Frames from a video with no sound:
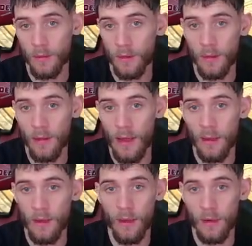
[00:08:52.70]
now
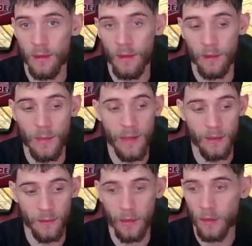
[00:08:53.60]
his
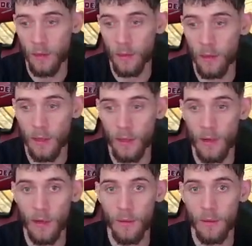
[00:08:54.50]
passive's already gonna work again
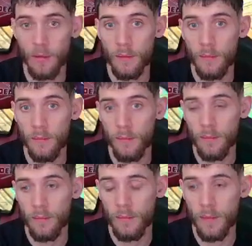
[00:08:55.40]
now.
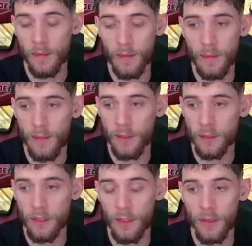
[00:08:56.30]
Because he gets
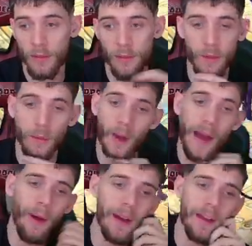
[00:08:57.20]
extra turns too.
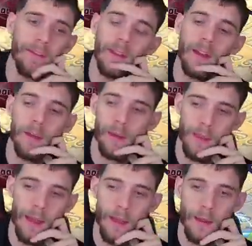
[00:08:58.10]
Wow, I didn't even think about
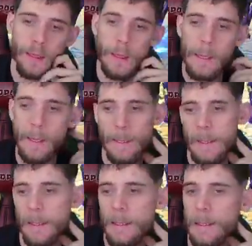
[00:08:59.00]
that.
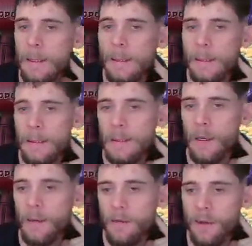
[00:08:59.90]

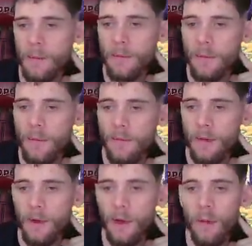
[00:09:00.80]
So if
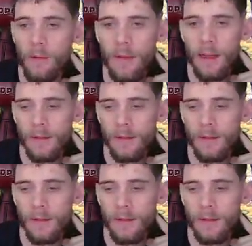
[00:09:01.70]
you're going fast